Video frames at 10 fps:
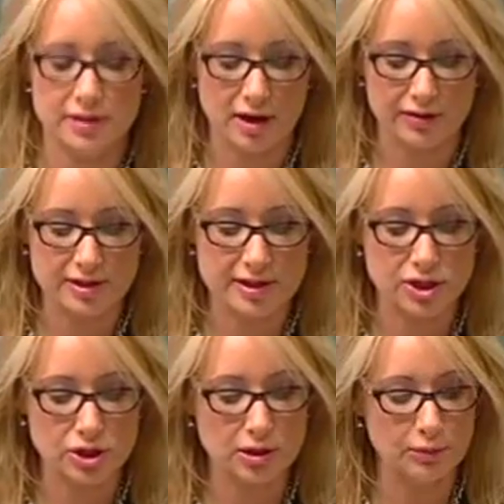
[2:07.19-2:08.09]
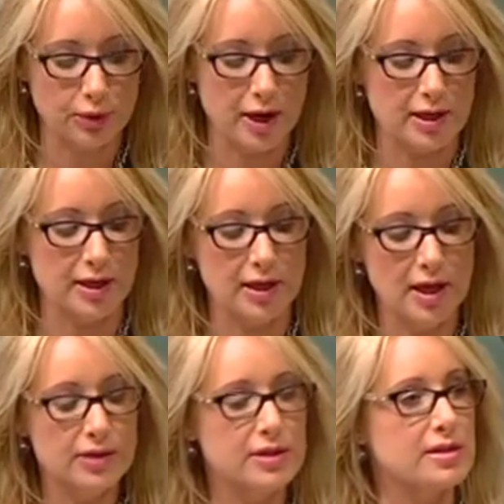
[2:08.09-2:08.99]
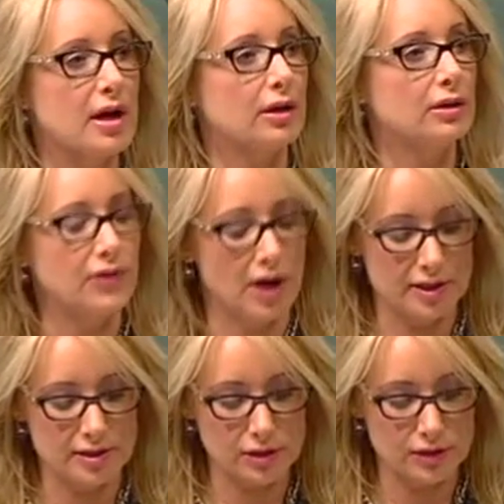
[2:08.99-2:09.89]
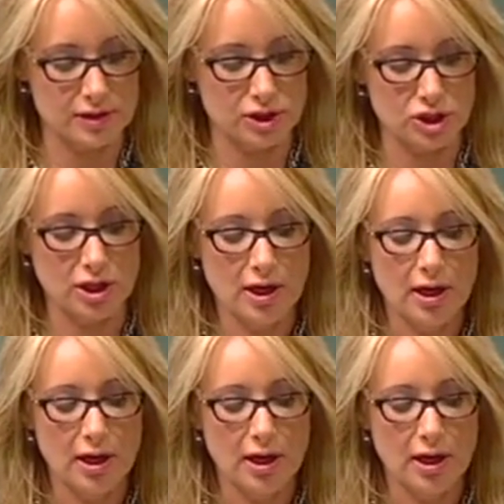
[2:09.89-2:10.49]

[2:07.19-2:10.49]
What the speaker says: are essential in breaking the cycle of ice usage.